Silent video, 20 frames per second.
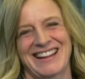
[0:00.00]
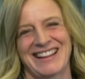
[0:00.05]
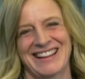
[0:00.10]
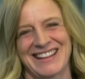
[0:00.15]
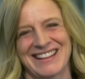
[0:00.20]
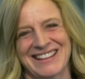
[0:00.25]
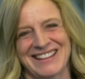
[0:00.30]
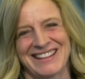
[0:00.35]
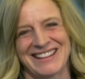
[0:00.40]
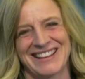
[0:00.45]

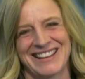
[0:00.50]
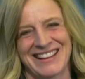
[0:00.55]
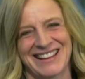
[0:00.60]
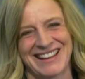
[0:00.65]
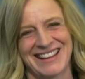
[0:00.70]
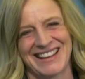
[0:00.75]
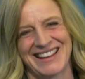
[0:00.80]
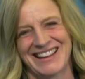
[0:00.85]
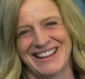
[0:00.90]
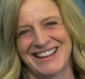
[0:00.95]

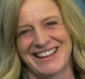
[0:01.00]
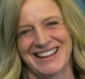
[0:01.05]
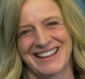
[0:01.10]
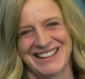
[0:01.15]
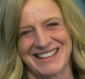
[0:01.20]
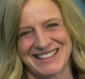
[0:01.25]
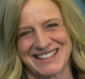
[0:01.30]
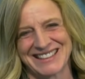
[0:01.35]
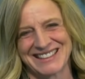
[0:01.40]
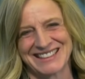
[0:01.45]

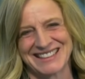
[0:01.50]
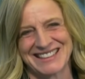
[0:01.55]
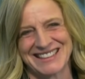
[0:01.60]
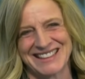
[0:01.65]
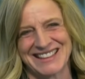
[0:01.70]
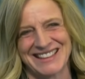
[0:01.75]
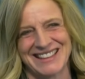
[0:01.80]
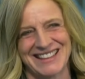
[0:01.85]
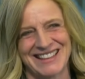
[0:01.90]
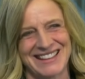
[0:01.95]

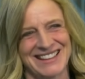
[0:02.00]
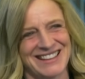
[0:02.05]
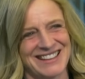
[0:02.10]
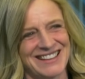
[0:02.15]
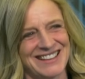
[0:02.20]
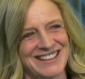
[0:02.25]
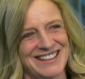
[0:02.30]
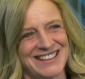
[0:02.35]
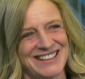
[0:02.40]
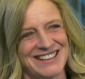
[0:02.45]

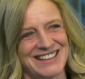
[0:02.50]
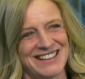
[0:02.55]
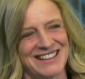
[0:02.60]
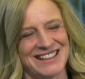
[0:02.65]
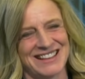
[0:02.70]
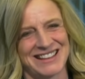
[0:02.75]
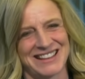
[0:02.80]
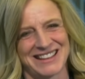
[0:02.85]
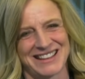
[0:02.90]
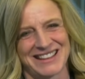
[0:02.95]

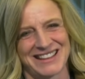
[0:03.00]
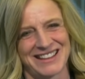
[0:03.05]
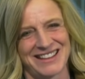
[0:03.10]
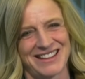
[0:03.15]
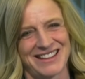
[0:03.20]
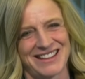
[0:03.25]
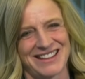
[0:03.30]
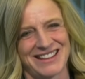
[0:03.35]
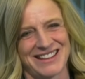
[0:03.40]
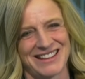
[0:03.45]

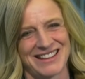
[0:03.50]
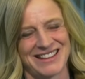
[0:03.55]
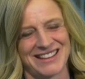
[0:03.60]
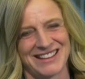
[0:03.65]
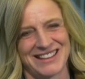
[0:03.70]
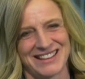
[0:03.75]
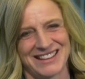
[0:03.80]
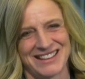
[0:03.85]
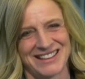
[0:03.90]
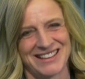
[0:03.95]

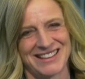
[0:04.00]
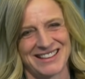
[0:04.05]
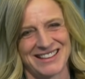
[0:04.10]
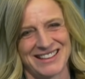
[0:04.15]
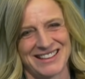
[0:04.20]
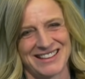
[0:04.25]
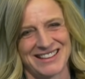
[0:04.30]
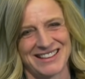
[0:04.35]
(silent)